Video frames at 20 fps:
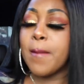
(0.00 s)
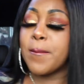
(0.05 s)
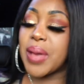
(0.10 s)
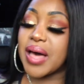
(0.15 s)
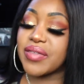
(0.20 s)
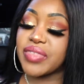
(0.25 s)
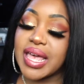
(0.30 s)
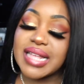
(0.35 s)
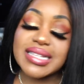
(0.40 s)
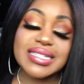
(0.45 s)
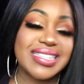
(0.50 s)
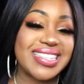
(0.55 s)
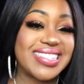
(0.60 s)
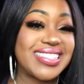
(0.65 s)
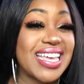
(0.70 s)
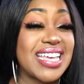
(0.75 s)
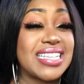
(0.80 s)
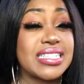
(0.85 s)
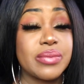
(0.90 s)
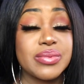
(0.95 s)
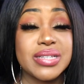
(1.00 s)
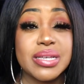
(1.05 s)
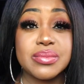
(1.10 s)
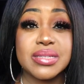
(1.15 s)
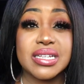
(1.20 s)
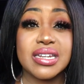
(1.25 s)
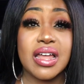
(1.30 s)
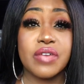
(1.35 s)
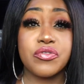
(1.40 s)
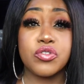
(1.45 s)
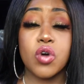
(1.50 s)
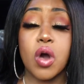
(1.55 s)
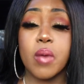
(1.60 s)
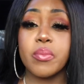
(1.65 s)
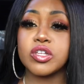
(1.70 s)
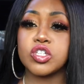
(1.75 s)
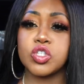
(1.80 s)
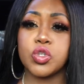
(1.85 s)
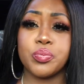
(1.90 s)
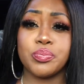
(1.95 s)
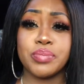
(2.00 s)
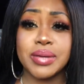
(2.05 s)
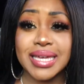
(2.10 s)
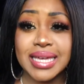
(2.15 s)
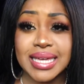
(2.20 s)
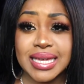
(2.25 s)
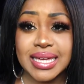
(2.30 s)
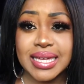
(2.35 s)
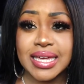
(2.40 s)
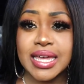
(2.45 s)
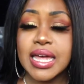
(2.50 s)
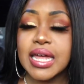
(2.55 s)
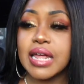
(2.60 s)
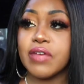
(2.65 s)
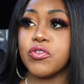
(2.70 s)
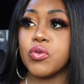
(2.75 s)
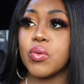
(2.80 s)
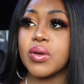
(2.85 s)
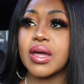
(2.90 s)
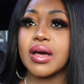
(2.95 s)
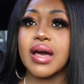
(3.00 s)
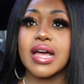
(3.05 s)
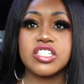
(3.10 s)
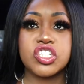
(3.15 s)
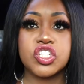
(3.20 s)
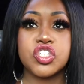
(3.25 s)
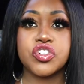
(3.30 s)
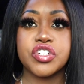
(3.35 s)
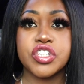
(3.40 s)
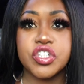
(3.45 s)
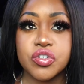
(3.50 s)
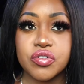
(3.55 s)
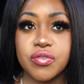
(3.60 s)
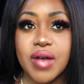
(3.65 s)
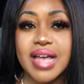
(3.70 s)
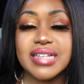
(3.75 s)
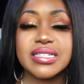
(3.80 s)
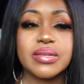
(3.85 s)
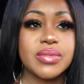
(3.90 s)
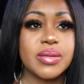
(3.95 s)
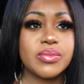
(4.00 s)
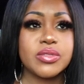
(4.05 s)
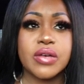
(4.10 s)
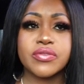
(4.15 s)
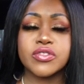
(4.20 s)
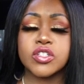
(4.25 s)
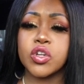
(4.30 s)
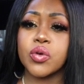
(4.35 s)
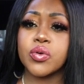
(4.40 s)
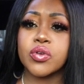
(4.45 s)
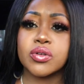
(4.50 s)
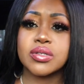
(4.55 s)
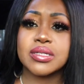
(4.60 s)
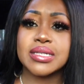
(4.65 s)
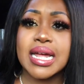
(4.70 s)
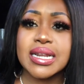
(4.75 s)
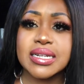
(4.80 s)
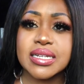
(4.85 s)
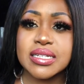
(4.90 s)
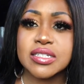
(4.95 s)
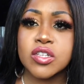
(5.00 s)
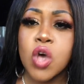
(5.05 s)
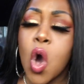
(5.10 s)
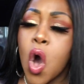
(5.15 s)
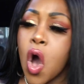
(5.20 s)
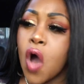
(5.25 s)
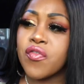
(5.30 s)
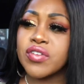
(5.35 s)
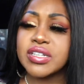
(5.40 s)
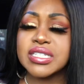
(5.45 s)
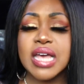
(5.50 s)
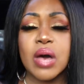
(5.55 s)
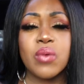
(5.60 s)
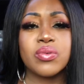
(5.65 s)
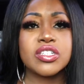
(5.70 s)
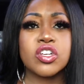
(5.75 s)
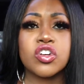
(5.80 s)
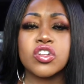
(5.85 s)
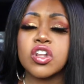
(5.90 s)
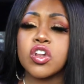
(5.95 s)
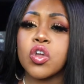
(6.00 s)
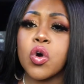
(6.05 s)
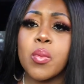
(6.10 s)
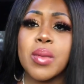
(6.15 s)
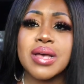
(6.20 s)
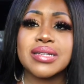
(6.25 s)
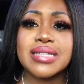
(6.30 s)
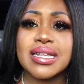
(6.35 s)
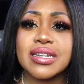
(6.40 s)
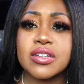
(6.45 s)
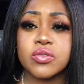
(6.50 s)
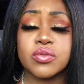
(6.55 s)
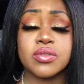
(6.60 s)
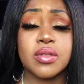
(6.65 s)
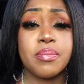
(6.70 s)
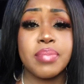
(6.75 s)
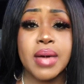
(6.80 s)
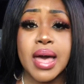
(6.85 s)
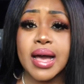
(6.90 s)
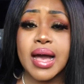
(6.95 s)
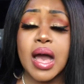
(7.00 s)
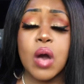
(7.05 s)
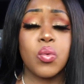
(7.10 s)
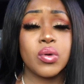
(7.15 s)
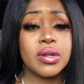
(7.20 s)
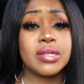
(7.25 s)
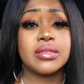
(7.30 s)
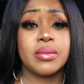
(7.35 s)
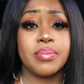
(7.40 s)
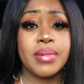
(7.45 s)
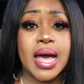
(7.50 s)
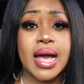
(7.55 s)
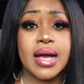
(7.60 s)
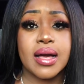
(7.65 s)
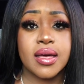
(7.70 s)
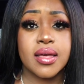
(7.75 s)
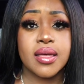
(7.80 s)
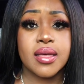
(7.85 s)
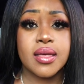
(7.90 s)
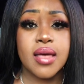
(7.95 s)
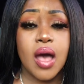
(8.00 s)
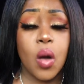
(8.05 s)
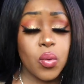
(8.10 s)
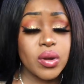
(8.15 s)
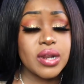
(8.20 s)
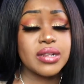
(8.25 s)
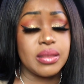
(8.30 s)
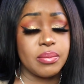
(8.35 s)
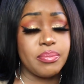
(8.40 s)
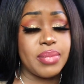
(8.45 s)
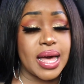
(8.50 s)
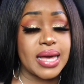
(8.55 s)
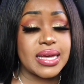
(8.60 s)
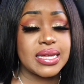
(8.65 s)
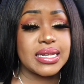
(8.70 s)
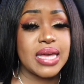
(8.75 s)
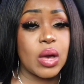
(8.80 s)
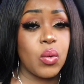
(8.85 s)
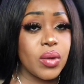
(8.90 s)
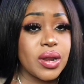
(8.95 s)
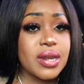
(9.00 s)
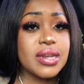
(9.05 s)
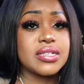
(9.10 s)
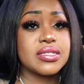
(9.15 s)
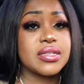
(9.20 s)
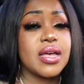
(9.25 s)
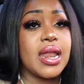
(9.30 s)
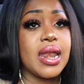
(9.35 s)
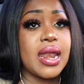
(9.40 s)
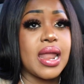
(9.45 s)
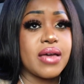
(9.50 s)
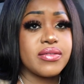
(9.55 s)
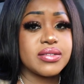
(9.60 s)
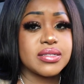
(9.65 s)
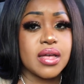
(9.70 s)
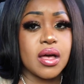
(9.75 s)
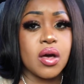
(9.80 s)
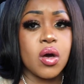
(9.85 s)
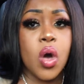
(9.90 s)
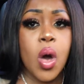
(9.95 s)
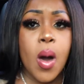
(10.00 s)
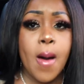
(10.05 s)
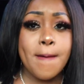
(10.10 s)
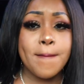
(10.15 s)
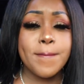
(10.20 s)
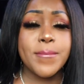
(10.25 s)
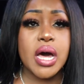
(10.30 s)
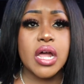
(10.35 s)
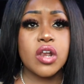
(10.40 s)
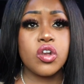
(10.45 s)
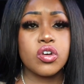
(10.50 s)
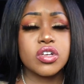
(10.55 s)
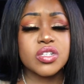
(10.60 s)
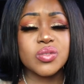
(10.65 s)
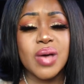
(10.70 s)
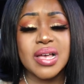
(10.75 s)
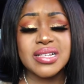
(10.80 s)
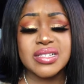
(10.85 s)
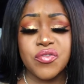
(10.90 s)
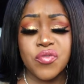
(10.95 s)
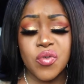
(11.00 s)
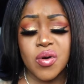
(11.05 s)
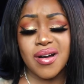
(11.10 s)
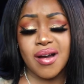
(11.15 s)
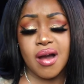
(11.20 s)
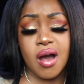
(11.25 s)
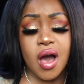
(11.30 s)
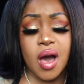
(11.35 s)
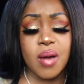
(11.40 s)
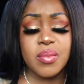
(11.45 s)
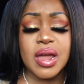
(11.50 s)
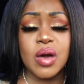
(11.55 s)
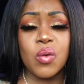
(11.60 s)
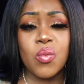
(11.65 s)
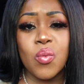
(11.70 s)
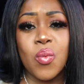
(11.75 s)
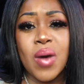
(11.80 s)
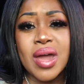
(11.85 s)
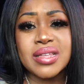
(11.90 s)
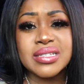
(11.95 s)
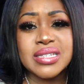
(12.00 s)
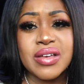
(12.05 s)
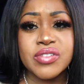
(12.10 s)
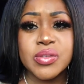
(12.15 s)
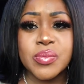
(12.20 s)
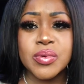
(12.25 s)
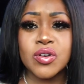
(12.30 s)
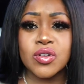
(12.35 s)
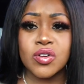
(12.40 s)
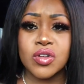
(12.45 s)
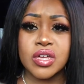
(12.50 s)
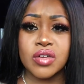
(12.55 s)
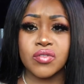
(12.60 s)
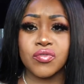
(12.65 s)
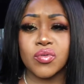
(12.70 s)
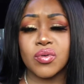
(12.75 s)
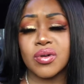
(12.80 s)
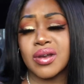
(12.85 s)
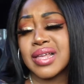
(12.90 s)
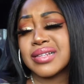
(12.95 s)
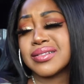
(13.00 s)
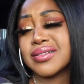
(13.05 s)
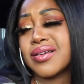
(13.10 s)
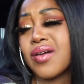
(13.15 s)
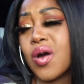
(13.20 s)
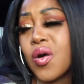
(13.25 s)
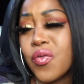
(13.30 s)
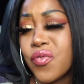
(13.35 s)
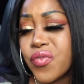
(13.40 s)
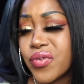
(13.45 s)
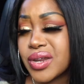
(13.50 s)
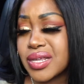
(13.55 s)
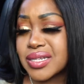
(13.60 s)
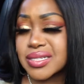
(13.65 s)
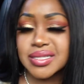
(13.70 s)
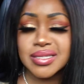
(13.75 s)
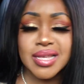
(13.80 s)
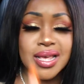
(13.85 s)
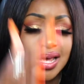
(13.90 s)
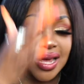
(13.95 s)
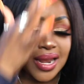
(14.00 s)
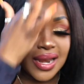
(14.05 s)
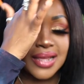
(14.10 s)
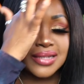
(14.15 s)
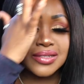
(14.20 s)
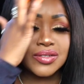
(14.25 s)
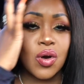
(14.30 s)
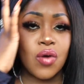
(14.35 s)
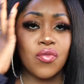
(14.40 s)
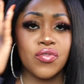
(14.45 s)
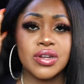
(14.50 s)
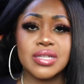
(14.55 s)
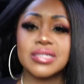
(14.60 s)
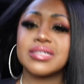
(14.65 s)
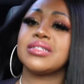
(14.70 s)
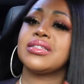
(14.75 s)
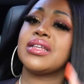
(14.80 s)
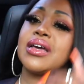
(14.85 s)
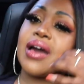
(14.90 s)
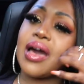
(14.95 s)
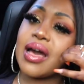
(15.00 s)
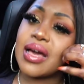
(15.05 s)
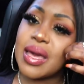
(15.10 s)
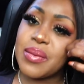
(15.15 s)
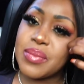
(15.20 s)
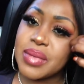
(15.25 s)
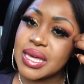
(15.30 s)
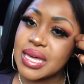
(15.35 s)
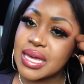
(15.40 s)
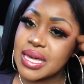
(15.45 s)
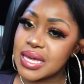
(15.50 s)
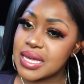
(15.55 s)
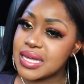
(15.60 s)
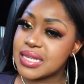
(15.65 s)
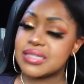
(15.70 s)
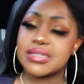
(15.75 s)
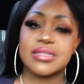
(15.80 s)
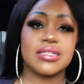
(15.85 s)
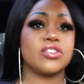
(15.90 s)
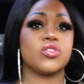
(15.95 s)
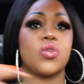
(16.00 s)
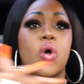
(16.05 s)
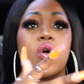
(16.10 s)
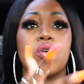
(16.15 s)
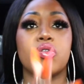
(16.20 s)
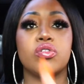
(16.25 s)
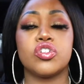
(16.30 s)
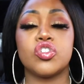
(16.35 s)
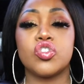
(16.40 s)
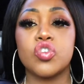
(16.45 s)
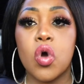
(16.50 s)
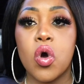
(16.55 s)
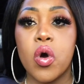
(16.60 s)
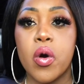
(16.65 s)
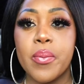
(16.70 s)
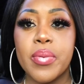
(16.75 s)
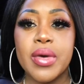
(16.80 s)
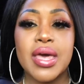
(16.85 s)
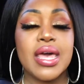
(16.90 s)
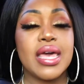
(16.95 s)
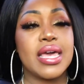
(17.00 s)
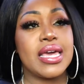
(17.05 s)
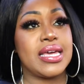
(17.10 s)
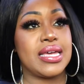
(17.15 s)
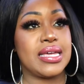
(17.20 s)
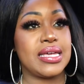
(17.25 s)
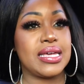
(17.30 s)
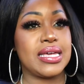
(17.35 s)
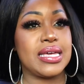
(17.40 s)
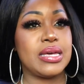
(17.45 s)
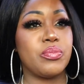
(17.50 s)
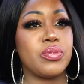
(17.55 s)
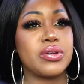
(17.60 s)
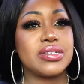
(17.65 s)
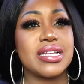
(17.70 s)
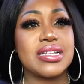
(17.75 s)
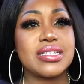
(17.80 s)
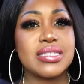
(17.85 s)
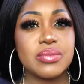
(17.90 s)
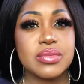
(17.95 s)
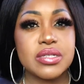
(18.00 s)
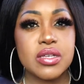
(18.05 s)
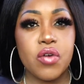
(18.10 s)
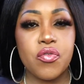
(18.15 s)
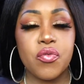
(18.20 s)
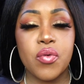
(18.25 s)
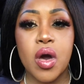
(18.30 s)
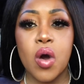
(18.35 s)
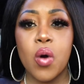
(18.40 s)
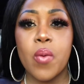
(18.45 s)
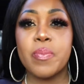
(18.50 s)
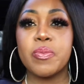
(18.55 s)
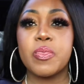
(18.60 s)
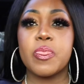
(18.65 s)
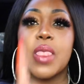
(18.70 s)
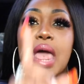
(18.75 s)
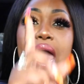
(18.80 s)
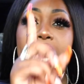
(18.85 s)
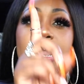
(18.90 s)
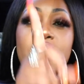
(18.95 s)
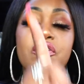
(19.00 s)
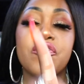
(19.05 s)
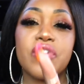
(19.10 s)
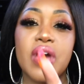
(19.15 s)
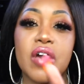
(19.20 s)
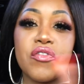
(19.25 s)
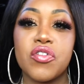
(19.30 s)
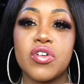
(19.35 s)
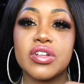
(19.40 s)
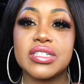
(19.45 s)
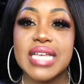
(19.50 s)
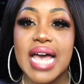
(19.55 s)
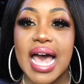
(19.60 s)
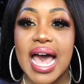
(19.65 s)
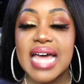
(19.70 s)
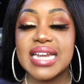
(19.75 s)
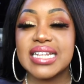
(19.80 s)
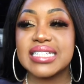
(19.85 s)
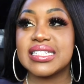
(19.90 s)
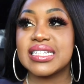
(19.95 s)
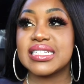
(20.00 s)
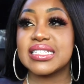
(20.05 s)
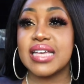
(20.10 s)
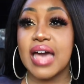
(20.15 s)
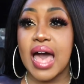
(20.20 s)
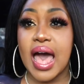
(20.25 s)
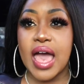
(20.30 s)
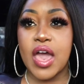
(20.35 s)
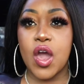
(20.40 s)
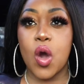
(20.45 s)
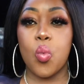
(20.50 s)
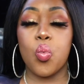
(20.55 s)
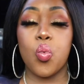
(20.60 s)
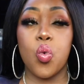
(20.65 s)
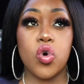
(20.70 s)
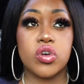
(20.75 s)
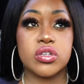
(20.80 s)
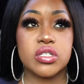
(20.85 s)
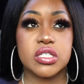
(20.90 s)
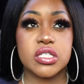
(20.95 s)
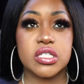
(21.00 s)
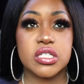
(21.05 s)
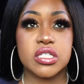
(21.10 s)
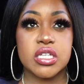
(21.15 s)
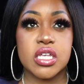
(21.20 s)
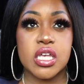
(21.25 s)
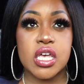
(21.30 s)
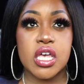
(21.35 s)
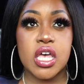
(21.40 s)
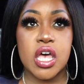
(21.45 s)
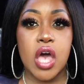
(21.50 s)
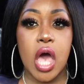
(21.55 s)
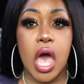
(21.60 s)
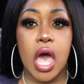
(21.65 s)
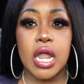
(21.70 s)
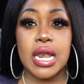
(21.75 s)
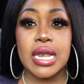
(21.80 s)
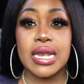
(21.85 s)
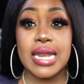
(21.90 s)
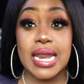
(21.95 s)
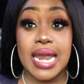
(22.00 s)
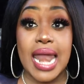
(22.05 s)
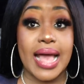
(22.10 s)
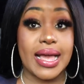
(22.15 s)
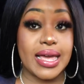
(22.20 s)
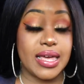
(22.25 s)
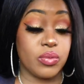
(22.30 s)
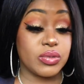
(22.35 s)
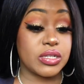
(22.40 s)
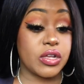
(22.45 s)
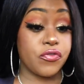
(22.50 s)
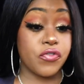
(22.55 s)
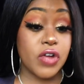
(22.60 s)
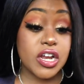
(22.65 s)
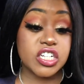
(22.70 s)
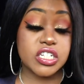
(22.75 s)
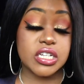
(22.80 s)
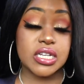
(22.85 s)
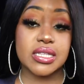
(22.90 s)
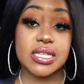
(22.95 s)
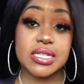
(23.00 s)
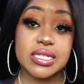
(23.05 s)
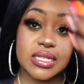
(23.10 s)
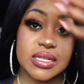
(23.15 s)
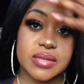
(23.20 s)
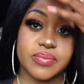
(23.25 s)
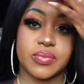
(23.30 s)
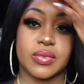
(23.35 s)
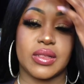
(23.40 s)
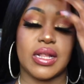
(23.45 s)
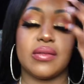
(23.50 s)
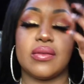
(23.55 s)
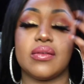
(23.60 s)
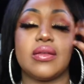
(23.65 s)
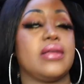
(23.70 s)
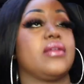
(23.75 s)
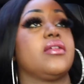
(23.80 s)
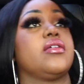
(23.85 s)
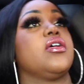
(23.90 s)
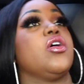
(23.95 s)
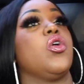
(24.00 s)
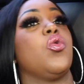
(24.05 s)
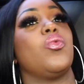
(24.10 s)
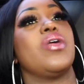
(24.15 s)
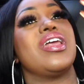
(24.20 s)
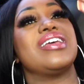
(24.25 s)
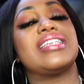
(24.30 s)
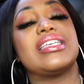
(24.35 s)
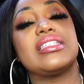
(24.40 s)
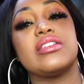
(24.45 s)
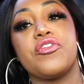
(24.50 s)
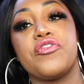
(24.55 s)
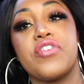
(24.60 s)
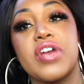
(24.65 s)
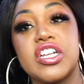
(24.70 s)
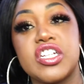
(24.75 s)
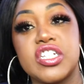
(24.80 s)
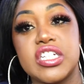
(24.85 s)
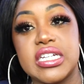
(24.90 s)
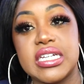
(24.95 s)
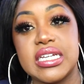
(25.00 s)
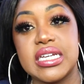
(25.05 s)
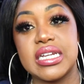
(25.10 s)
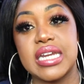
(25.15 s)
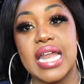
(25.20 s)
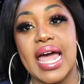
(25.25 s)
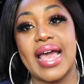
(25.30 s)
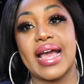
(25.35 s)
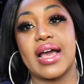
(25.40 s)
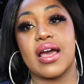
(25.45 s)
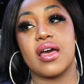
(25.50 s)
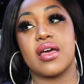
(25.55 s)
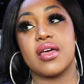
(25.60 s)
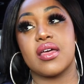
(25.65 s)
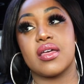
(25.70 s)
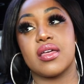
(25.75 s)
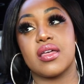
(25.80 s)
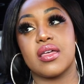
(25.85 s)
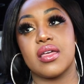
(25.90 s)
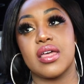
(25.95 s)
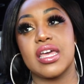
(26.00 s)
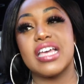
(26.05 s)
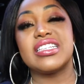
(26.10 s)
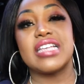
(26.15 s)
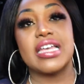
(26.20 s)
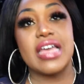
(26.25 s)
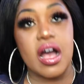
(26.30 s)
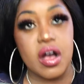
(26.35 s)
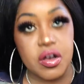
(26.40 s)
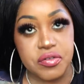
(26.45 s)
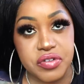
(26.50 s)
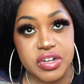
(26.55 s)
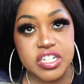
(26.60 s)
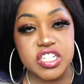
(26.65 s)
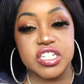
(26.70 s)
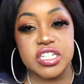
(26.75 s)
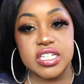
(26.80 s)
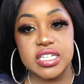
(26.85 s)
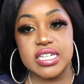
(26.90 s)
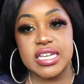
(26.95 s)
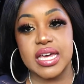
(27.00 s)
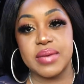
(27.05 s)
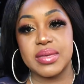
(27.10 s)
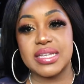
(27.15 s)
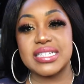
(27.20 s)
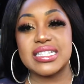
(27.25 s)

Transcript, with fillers: But at the end of the day, sometimes in life you can't be too picky. If you want a guy to treat you right, sometimes you have to lower your standards. Obviously, I wasn't gonna lower my standards with a bag. I wanted the bag. I wanted the bag in it. I wanted a certain lifestyle. But looks wise, I thought, come like, well, why does he have to be good looking for? Let's go for this. Let's go for this nigga. Get me. he's, he's got a good job. He he presents himself well. Another thing I forgot to add is this guy was like he was a freshie in this. When I say he's a freshie, like he's a young freshie. Get me?